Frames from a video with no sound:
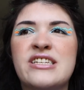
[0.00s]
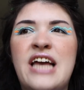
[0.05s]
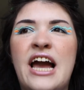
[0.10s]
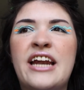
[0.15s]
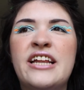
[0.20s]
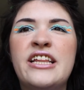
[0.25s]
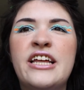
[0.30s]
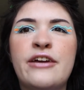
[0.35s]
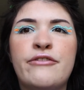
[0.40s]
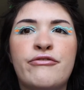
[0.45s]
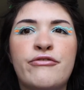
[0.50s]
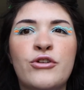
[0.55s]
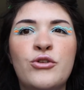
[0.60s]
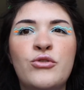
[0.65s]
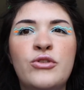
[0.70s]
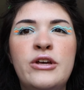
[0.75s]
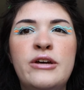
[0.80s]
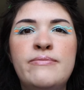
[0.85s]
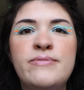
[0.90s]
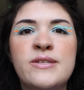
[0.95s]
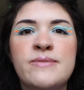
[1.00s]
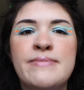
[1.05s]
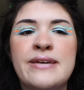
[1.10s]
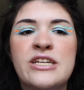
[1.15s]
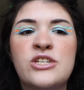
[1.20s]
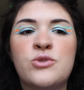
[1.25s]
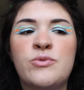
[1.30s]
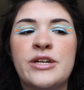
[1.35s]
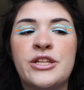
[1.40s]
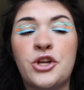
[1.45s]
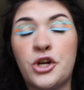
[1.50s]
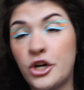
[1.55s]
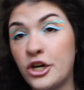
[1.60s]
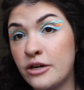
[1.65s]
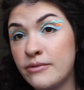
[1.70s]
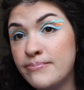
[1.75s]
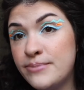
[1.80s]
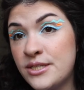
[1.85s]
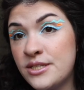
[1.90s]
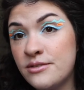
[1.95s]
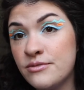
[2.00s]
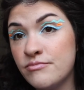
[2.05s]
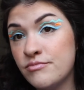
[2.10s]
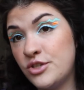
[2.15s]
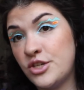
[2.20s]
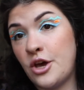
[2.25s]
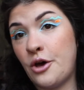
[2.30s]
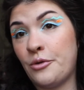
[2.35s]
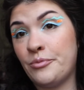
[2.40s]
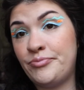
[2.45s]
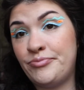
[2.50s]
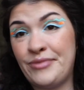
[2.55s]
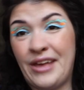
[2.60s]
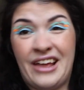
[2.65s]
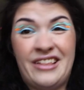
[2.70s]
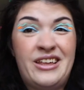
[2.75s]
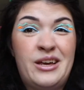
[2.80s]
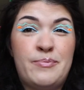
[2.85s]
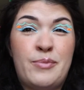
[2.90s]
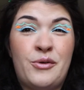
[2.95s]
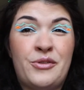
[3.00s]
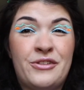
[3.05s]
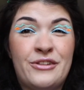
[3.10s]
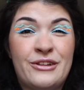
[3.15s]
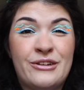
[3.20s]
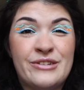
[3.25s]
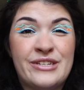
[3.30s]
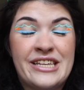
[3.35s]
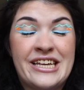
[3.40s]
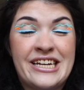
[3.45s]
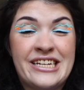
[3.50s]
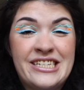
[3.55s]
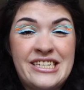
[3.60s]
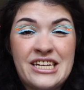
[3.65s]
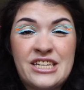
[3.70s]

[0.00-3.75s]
kind of like Fruit Loops mixed with herbs, so I like both of those things.